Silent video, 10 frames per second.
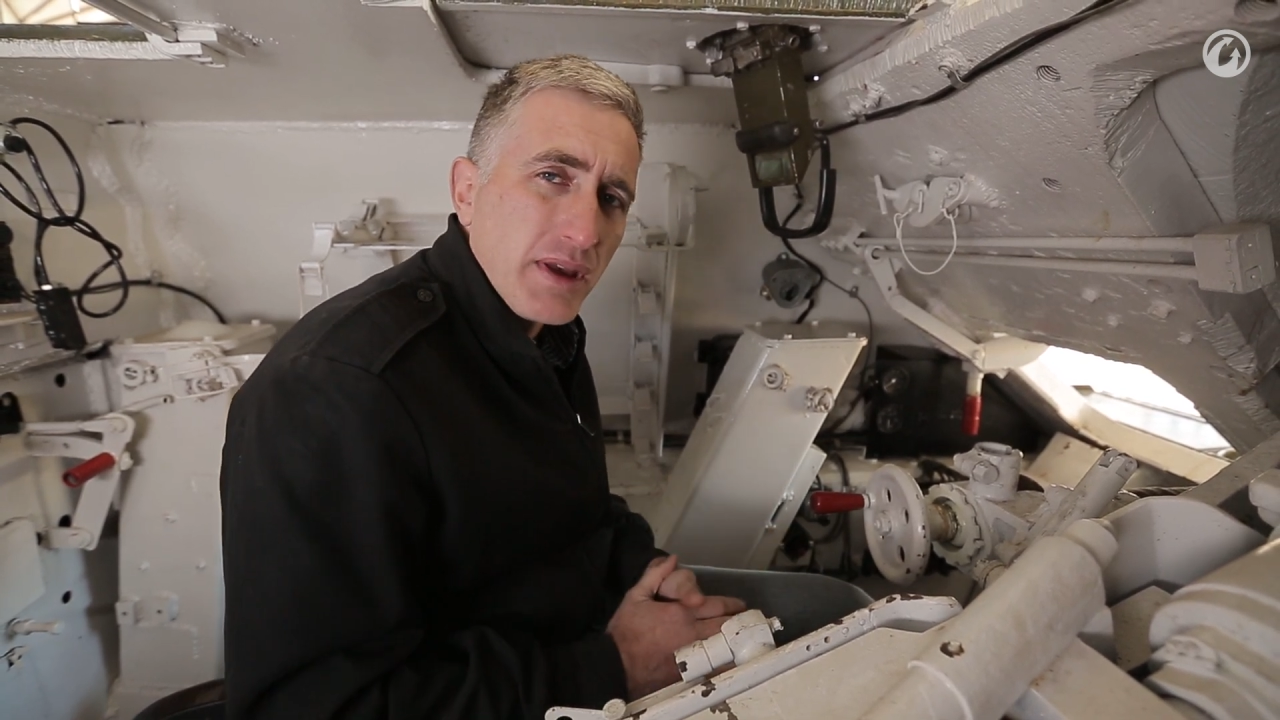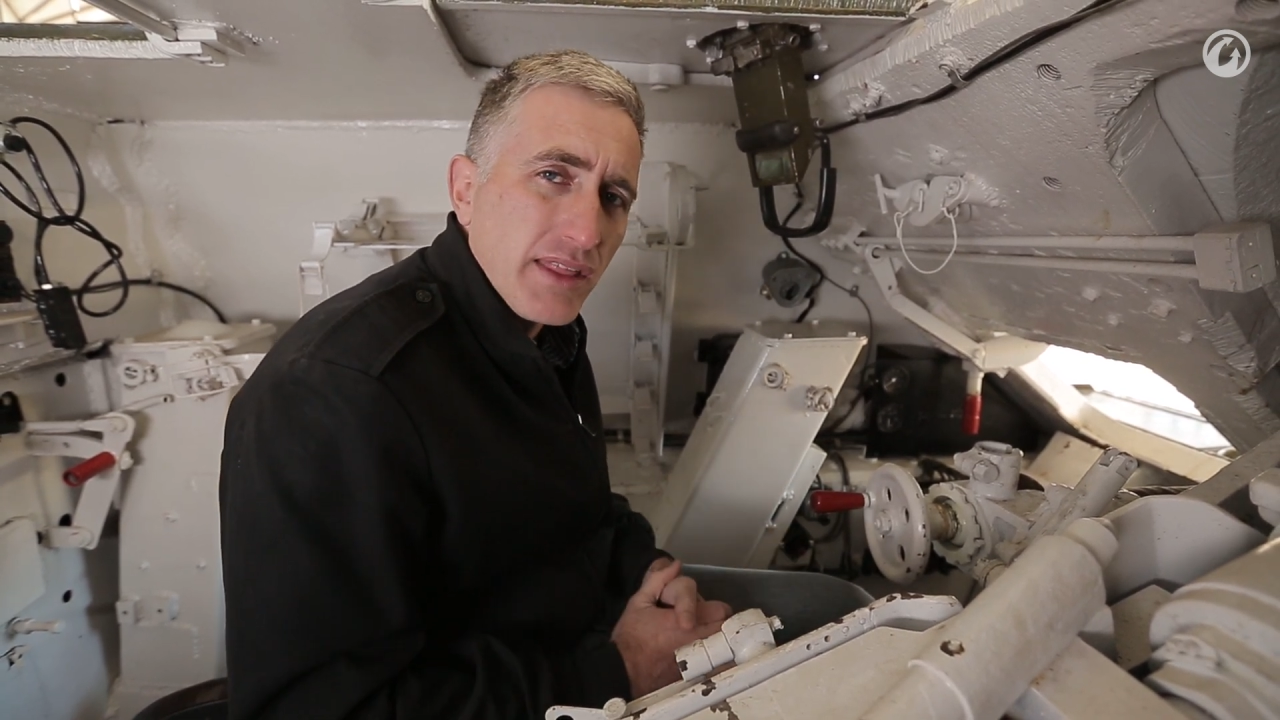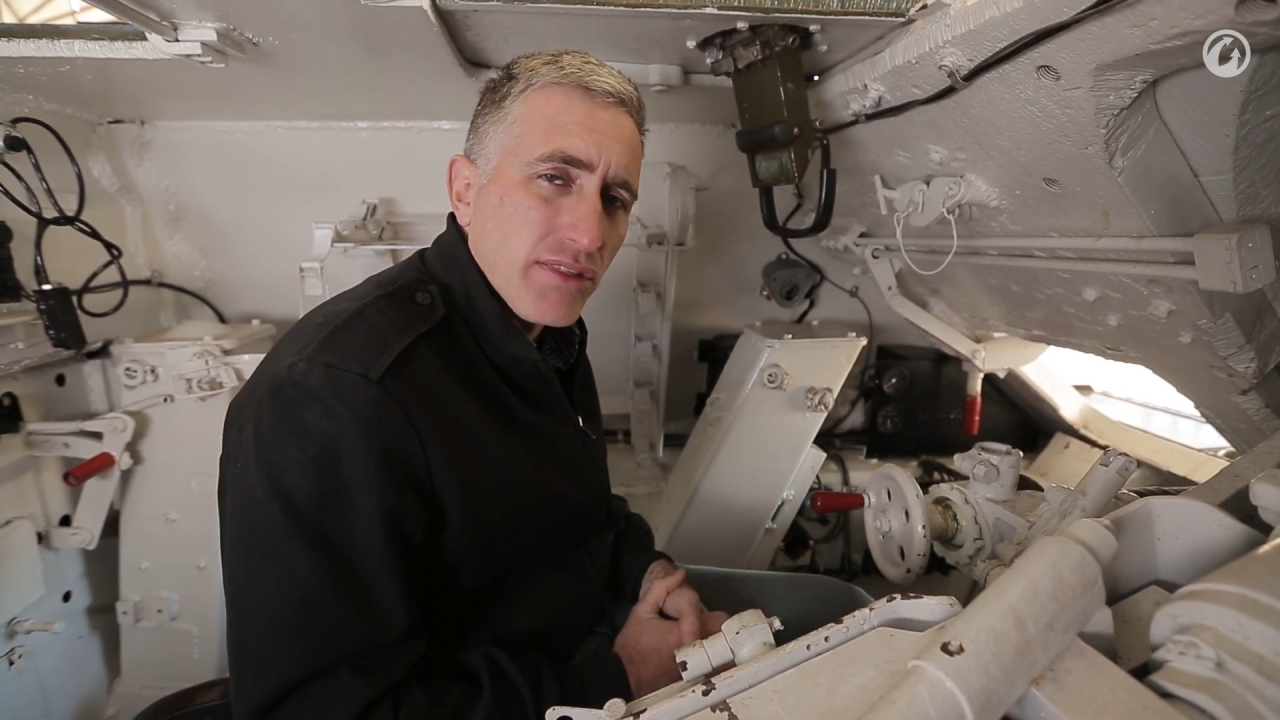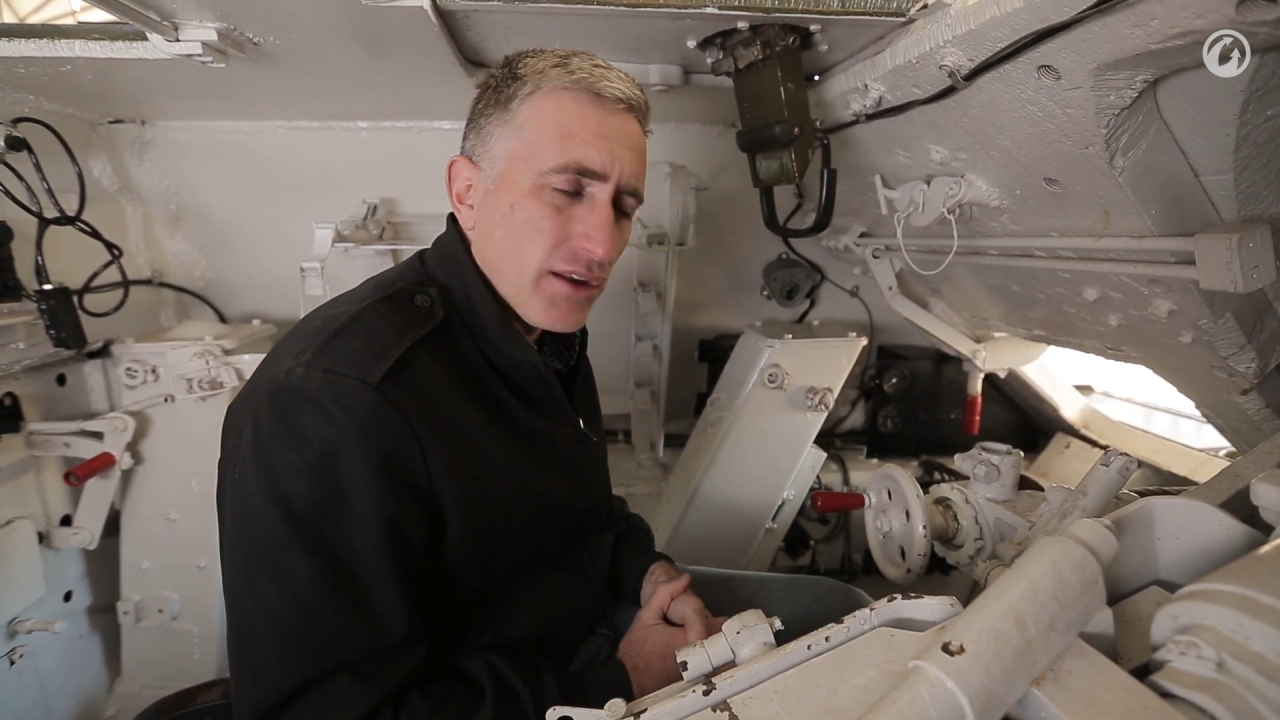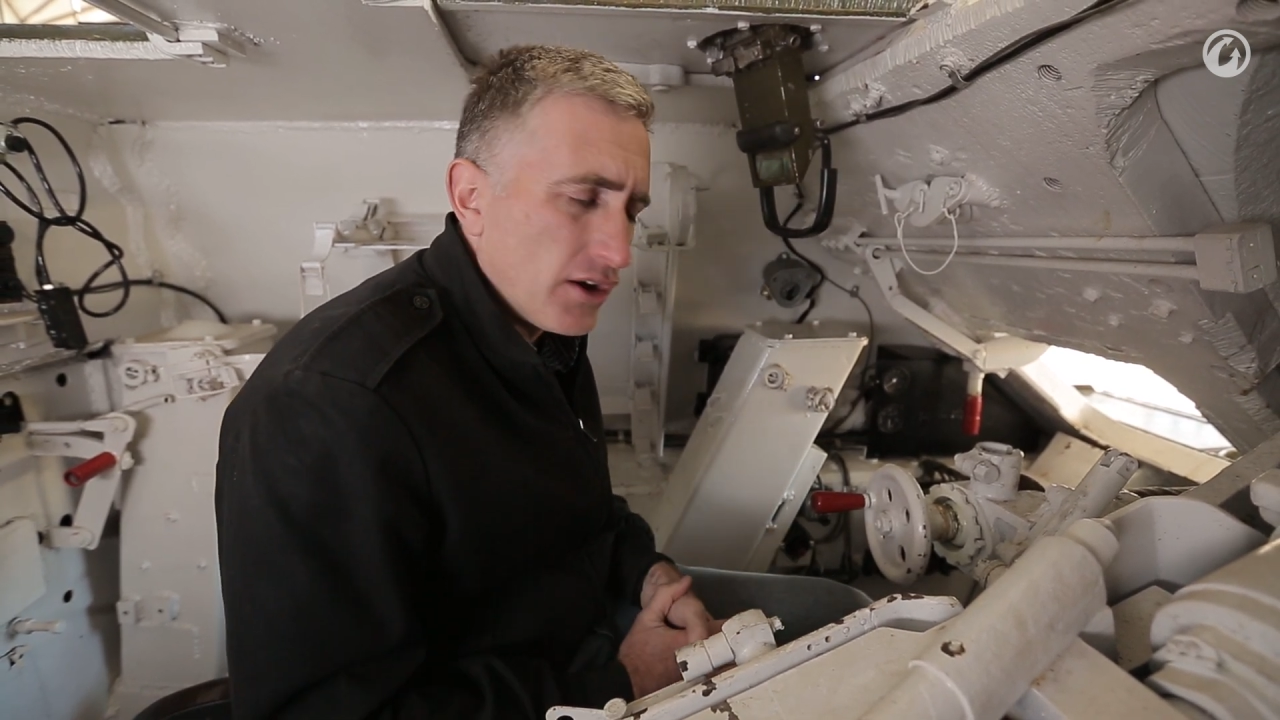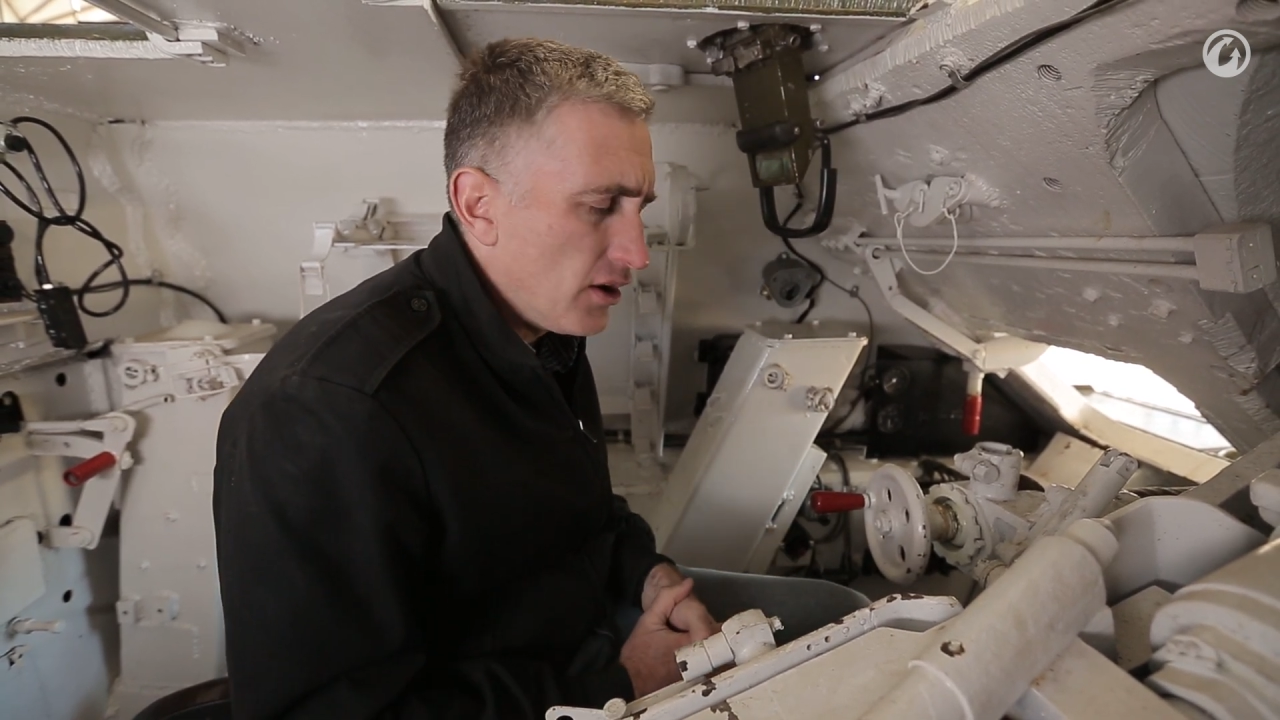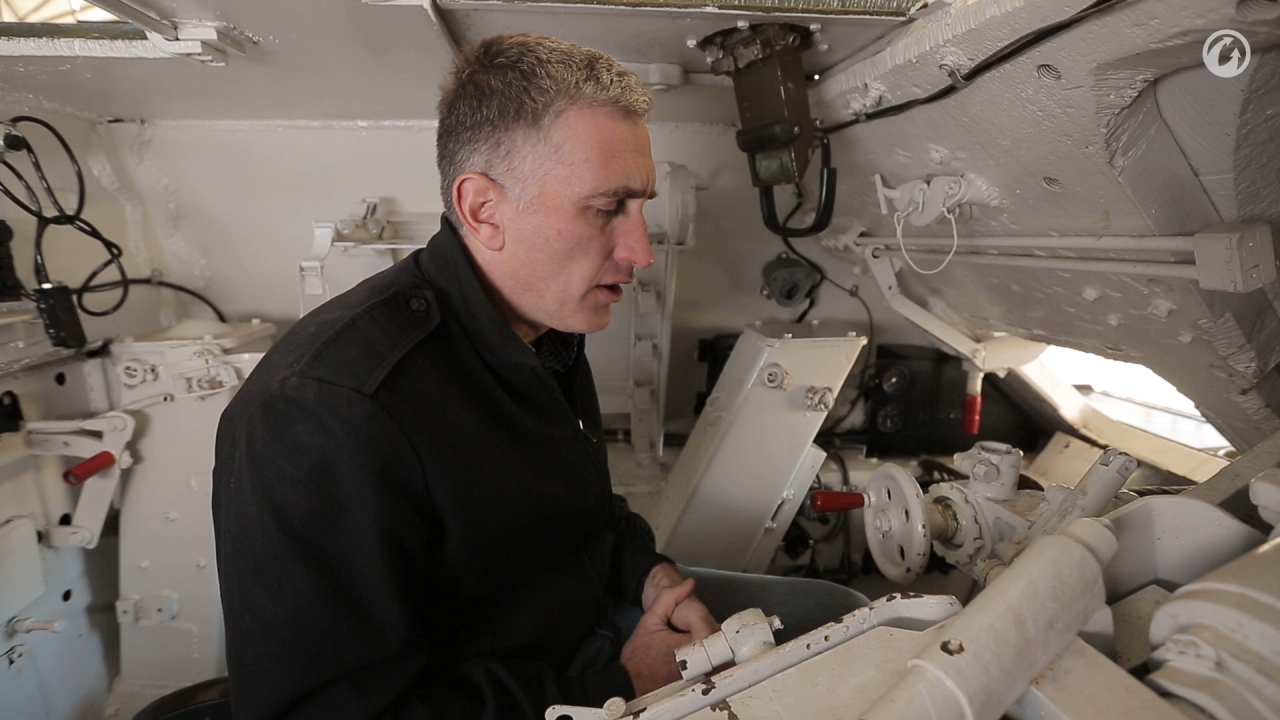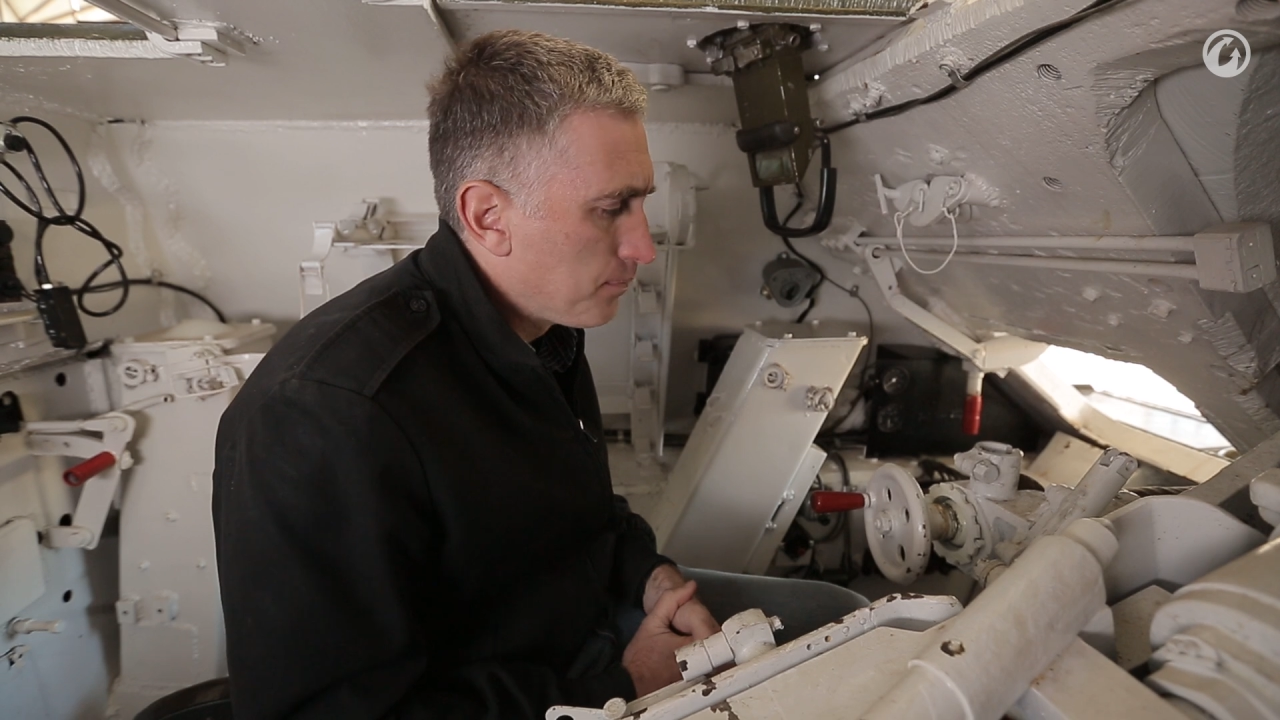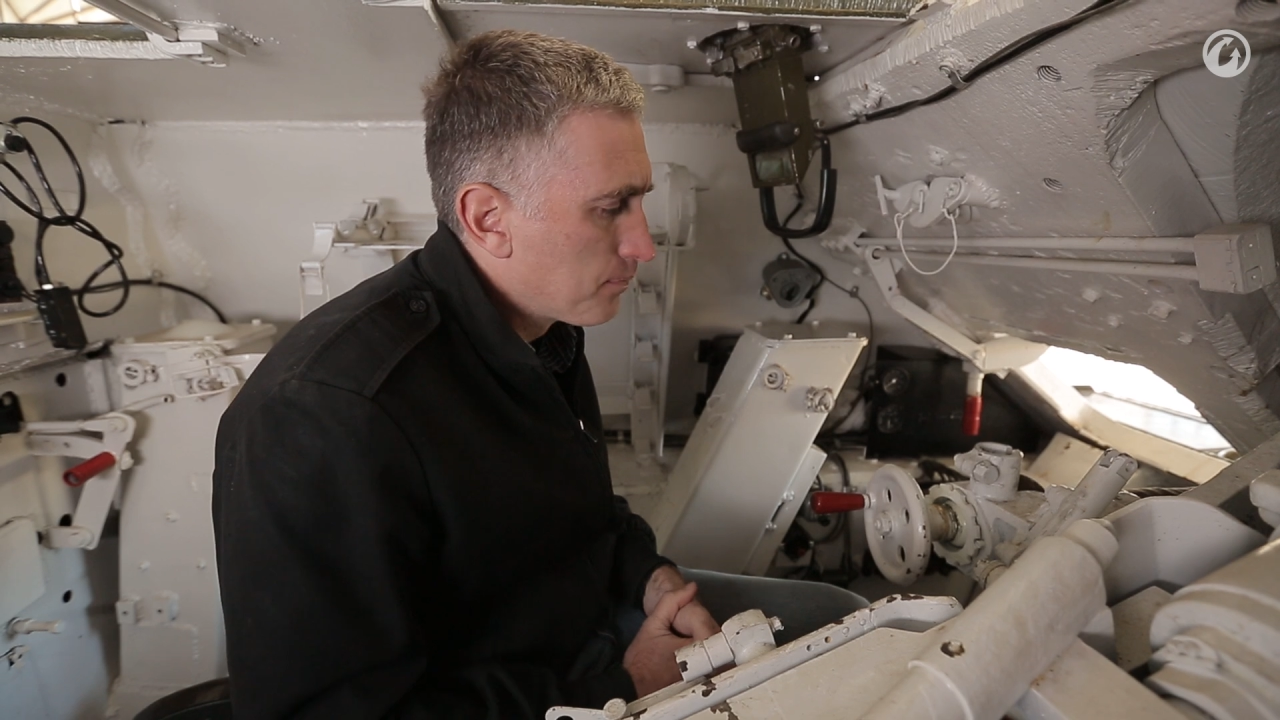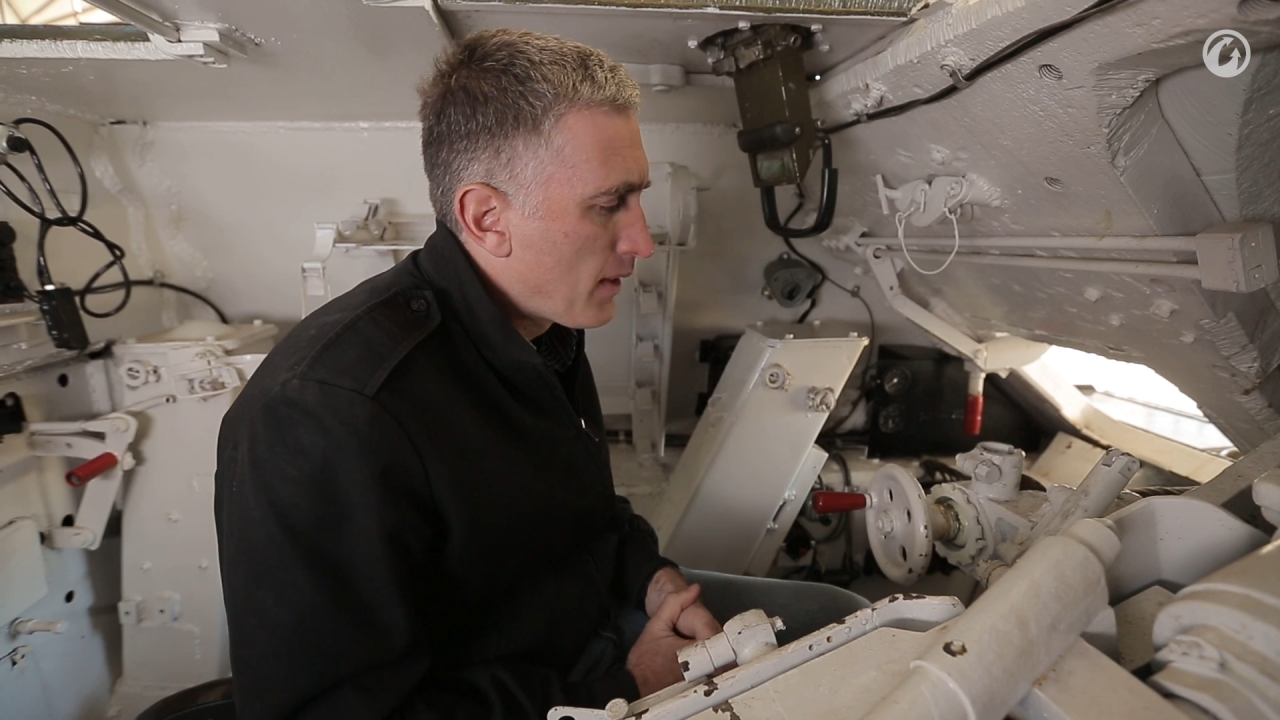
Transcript: against the gun.